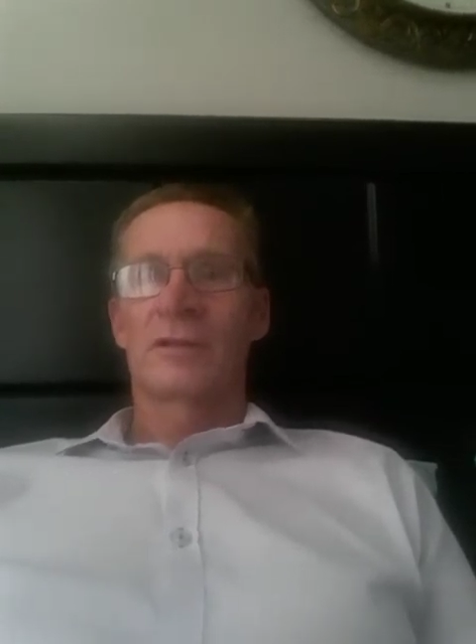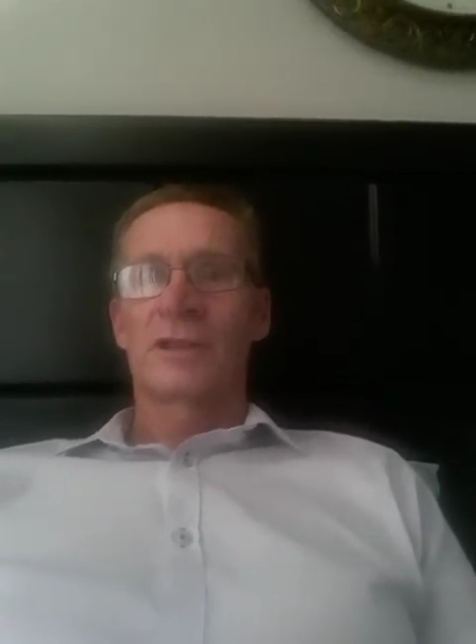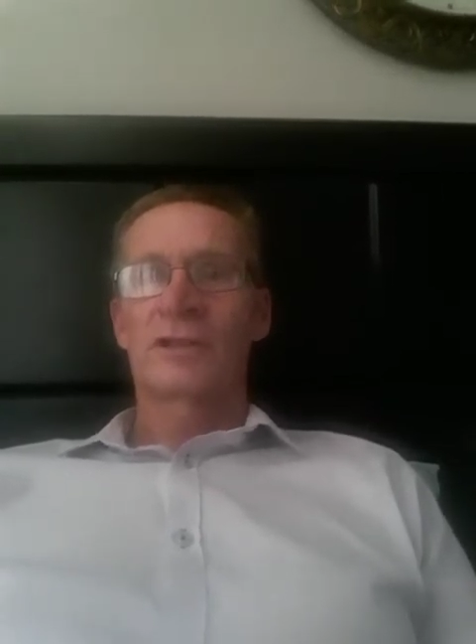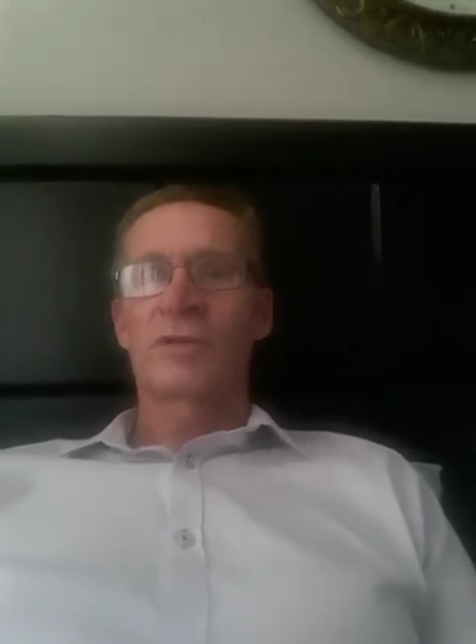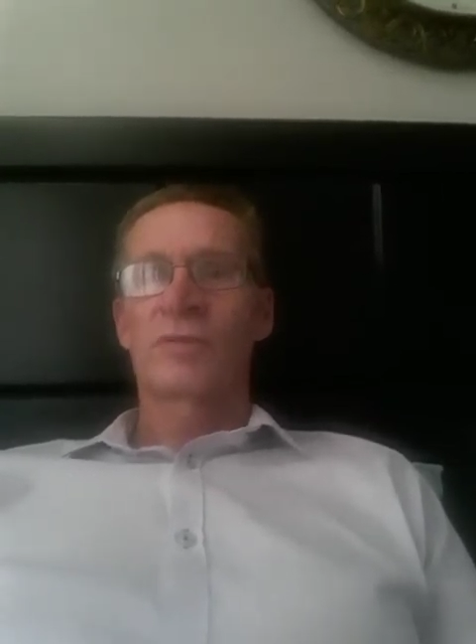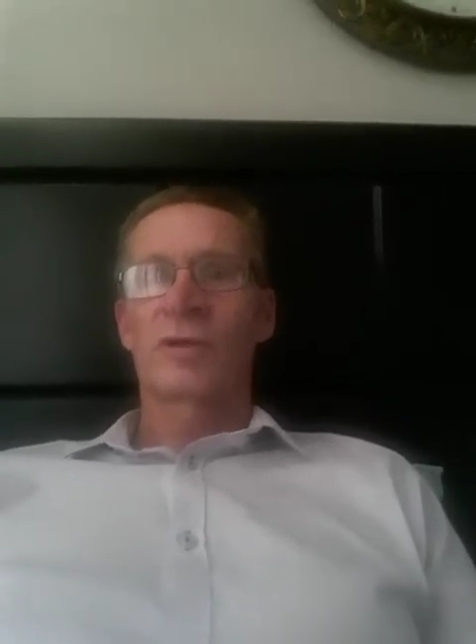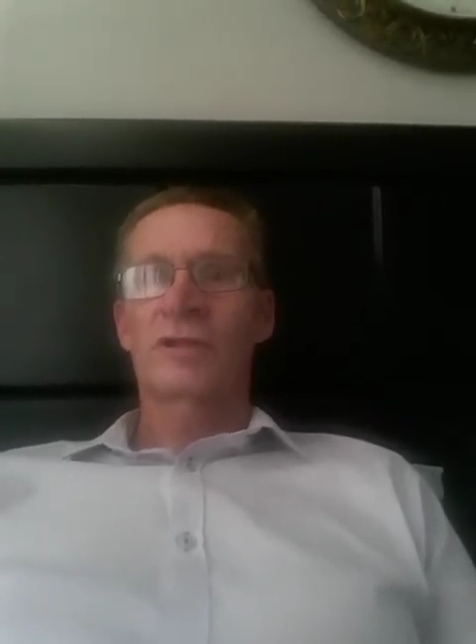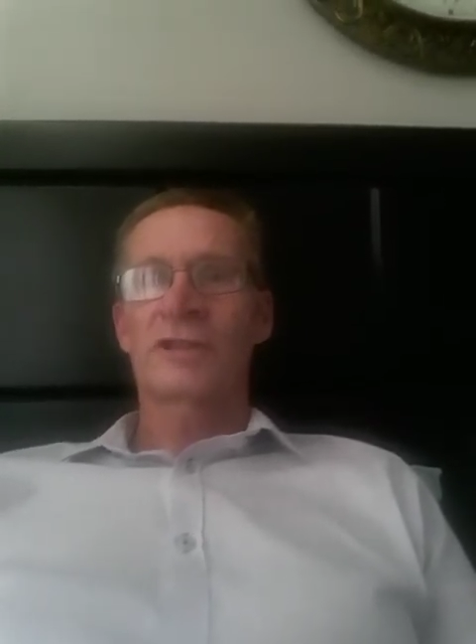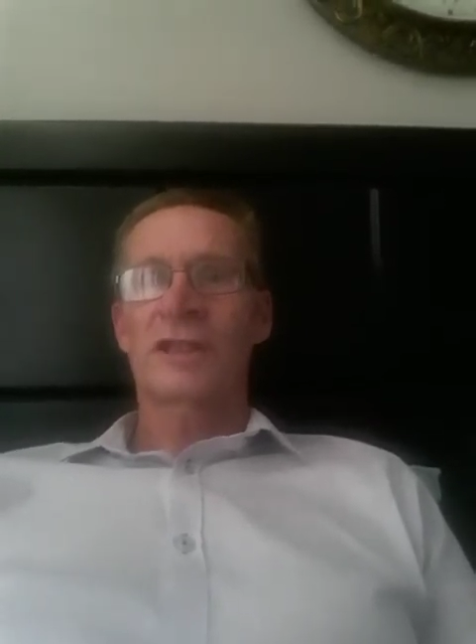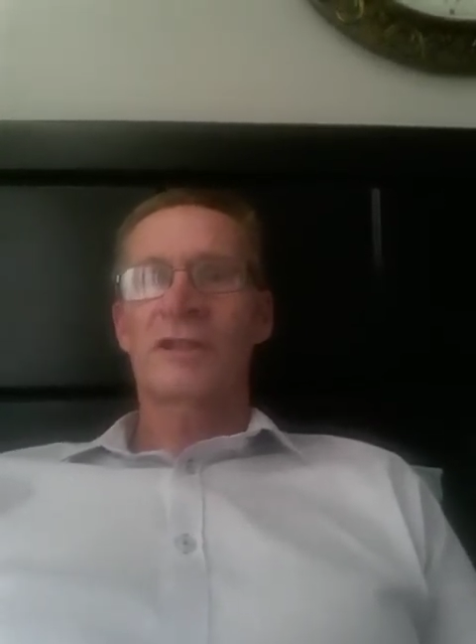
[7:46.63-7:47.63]
Is it worth
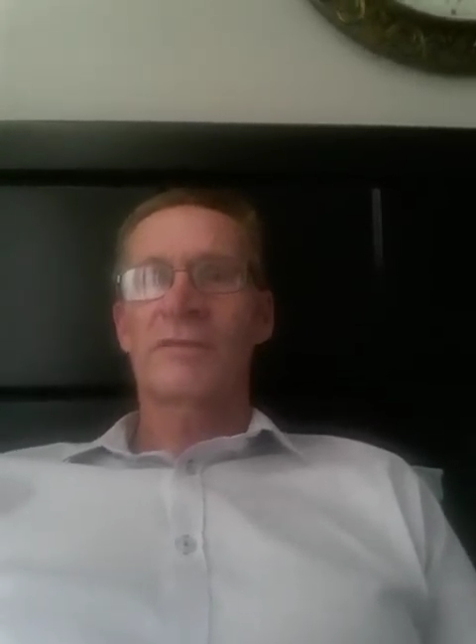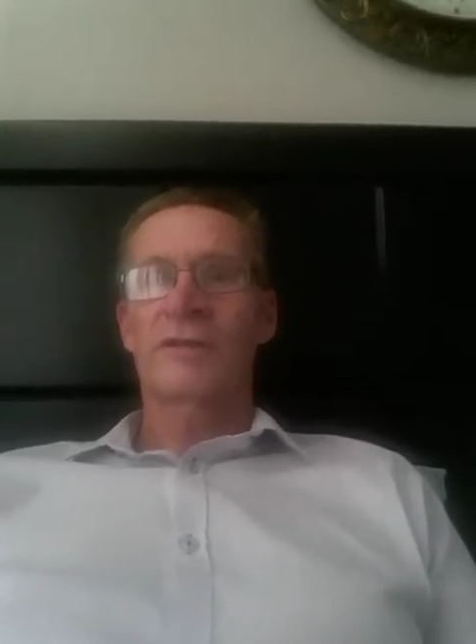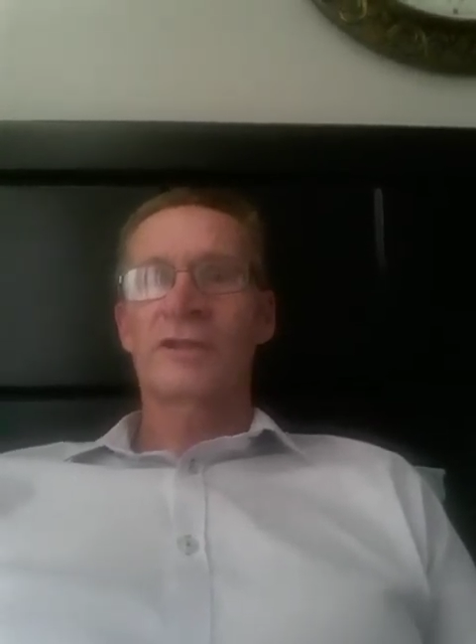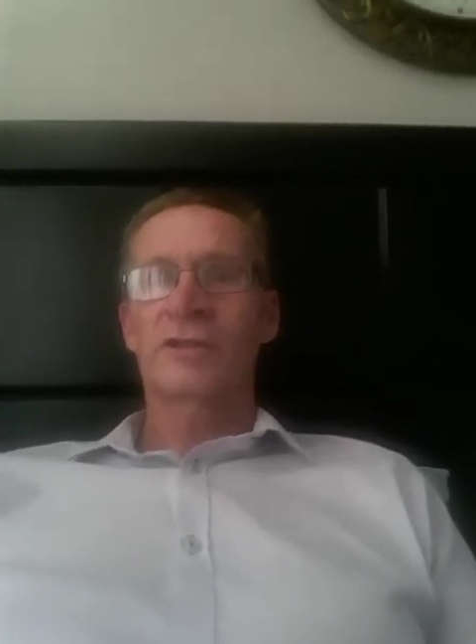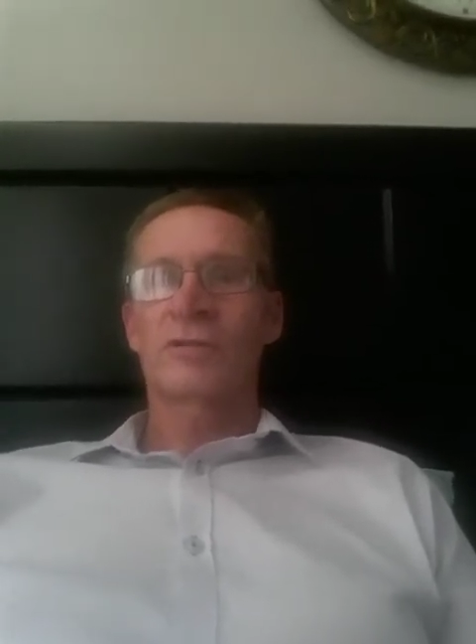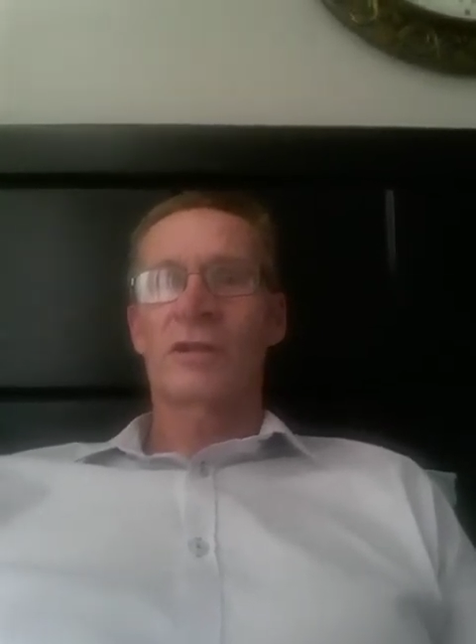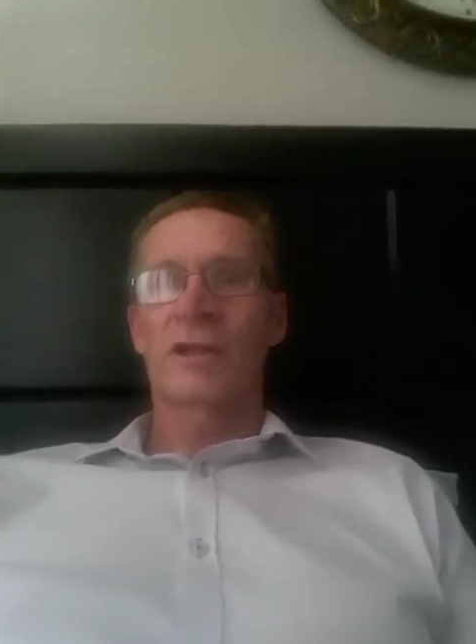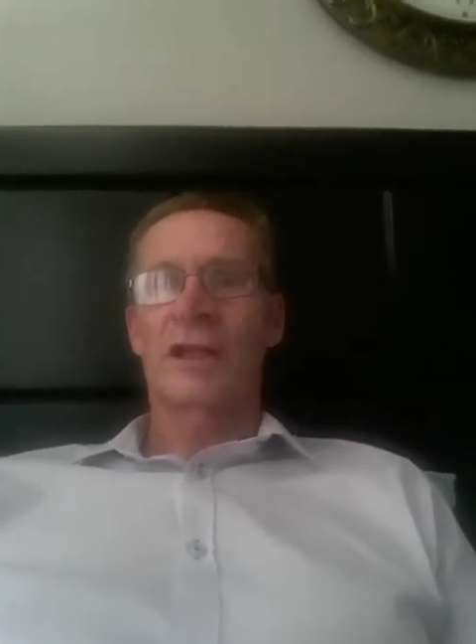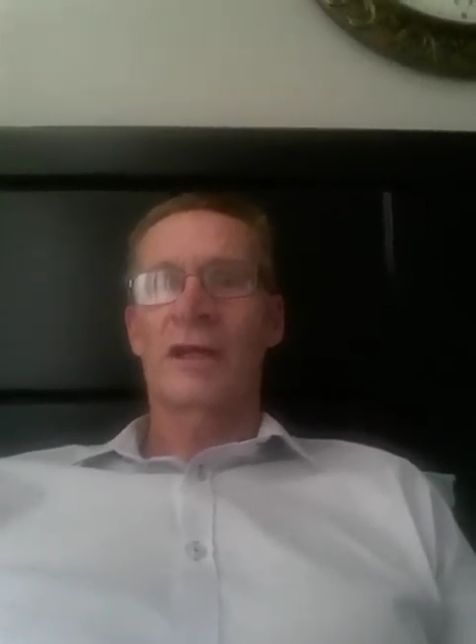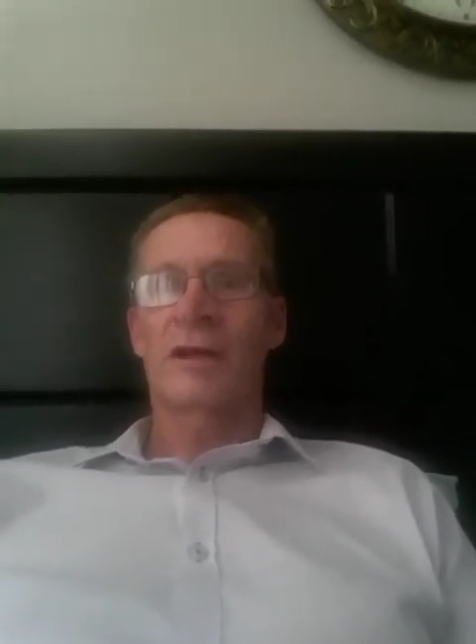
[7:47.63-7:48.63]
sacrificing your
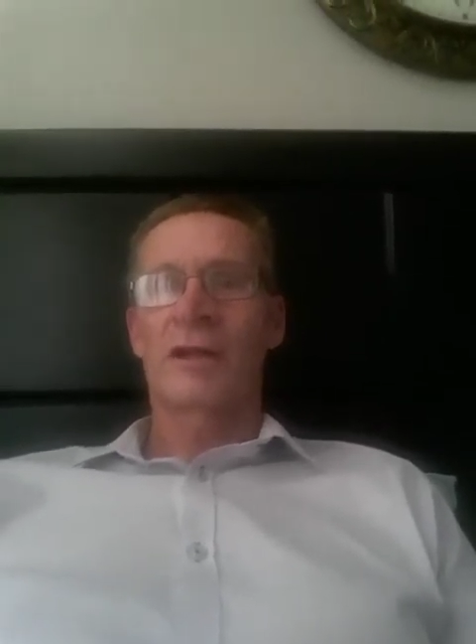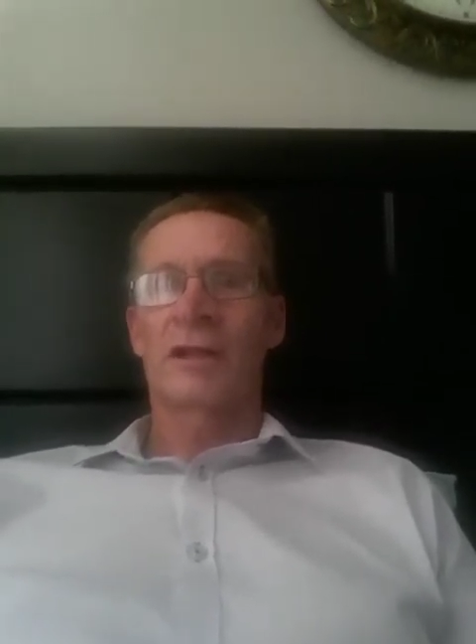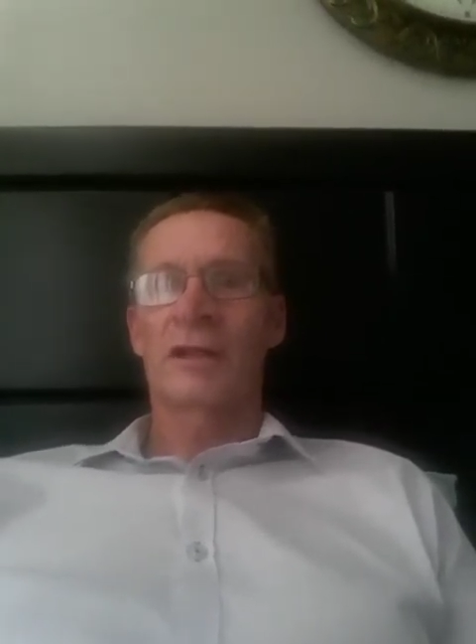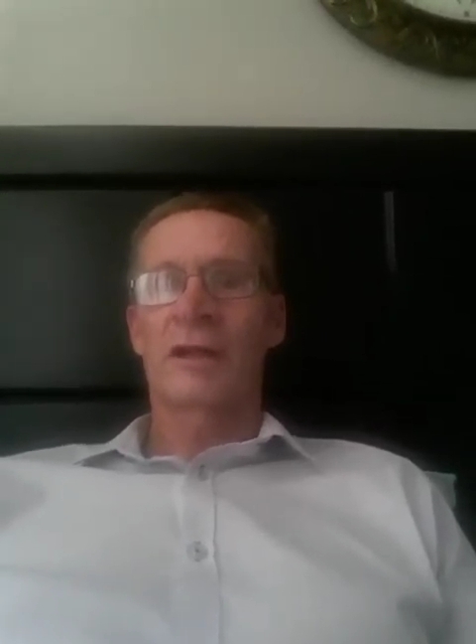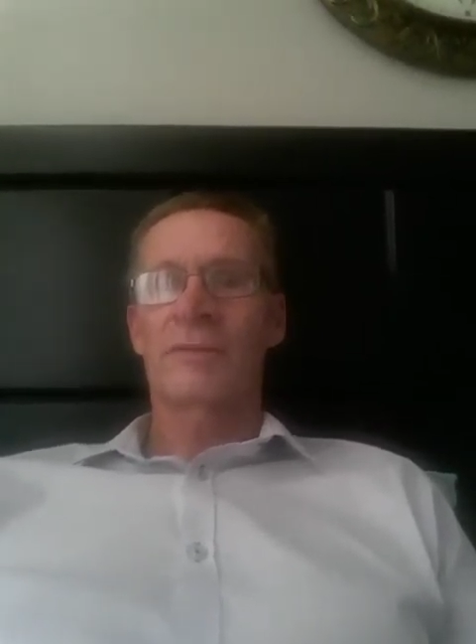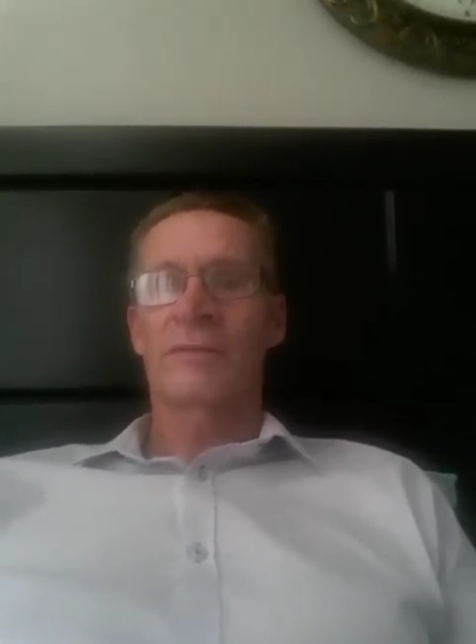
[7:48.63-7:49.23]
life